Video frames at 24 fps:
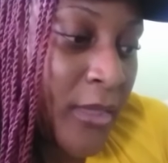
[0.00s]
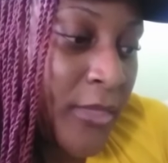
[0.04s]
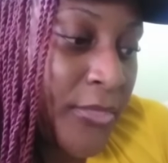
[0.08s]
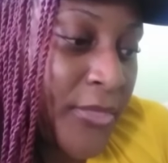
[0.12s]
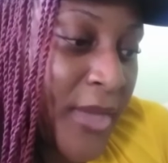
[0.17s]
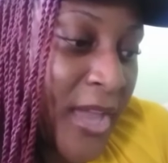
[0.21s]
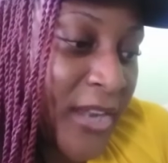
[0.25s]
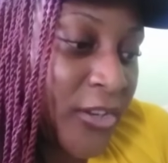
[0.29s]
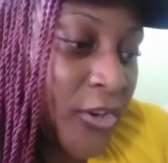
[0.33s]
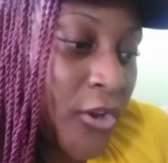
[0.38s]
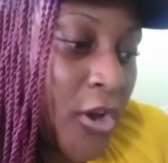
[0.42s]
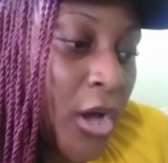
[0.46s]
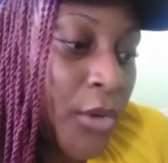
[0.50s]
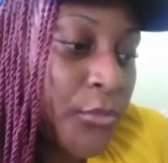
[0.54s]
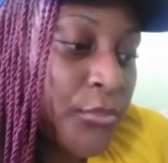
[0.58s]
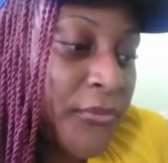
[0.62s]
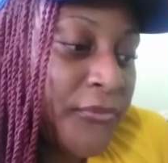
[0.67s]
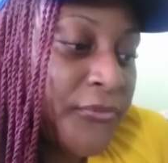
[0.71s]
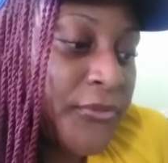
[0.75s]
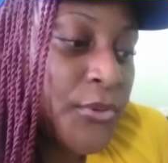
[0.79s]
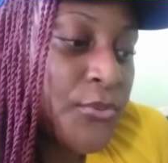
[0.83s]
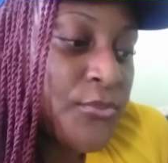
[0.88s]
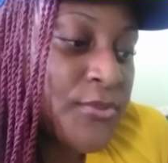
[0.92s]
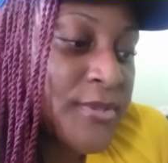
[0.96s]
that God
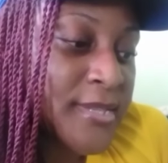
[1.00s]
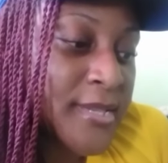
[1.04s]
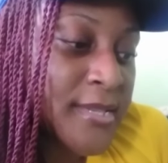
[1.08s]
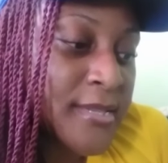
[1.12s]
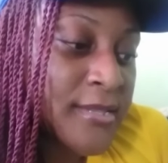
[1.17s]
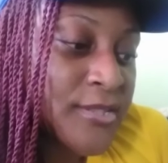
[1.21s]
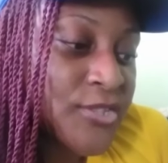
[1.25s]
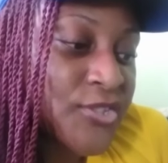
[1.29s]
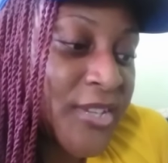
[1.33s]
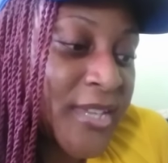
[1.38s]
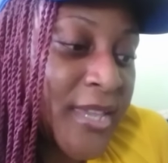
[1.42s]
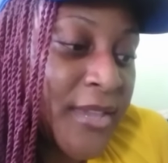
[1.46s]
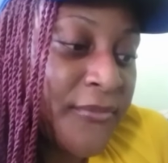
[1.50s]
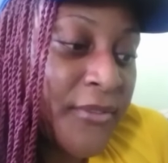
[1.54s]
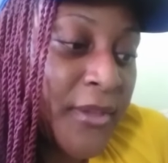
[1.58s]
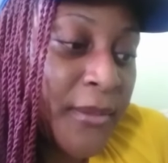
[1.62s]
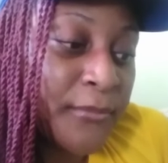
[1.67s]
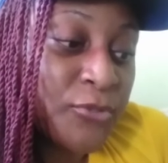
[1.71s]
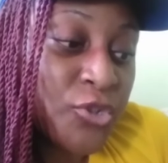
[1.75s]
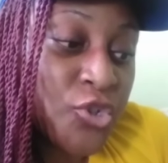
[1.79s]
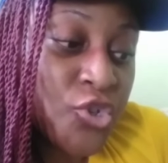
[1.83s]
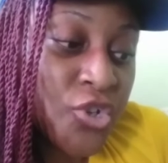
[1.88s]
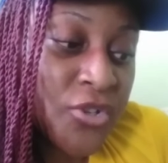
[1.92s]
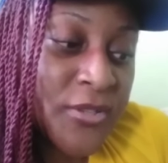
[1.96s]
refuses to give
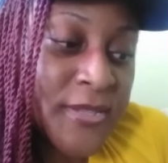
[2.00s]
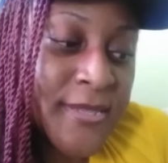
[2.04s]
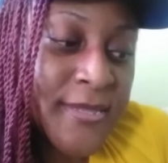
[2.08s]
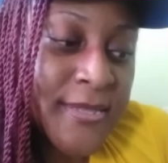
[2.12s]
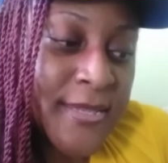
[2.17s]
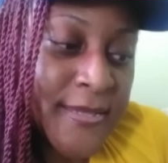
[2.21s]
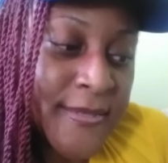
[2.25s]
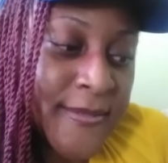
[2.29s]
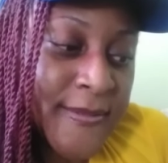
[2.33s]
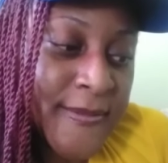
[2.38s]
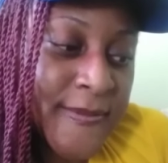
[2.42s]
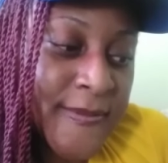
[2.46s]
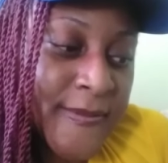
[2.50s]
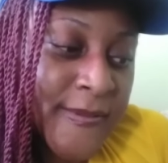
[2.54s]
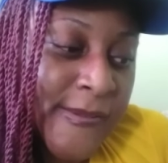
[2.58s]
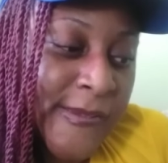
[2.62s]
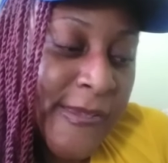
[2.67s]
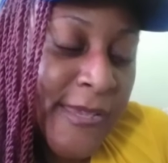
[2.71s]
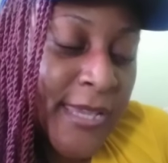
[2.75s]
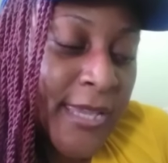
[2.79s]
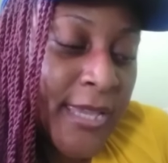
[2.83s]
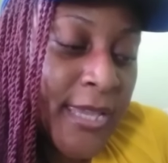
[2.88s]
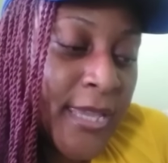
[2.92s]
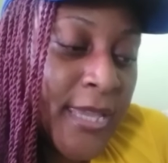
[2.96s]
him justice.
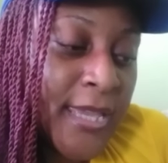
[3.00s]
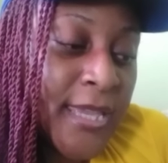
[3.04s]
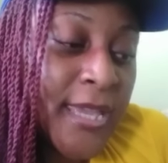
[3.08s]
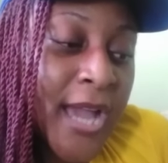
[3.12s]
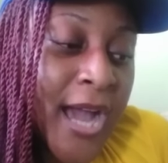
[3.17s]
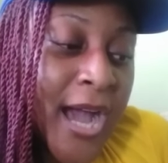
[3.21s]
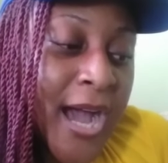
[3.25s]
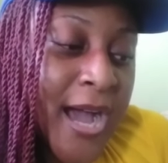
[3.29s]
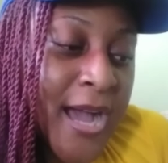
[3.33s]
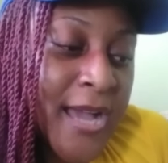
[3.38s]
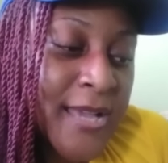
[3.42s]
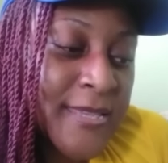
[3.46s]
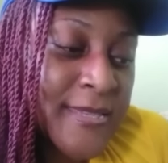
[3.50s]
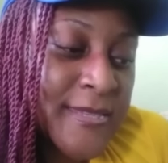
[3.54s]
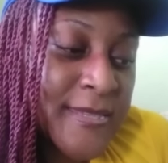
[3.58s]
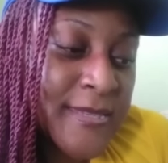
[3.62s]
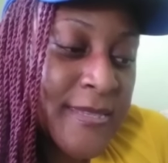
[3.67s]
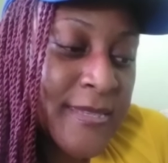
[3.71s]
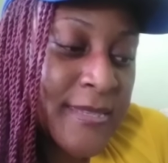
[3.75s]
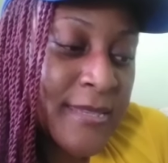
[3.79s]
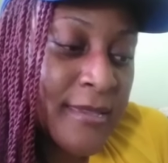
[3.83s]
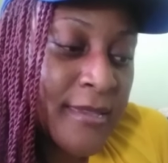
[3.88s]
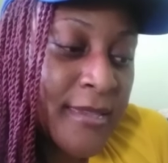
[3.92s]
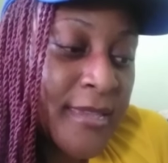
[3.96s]
He
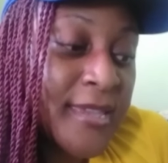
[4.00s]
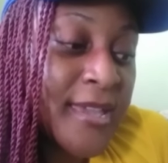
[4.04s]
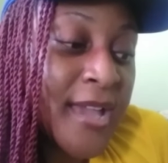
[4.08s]
asks,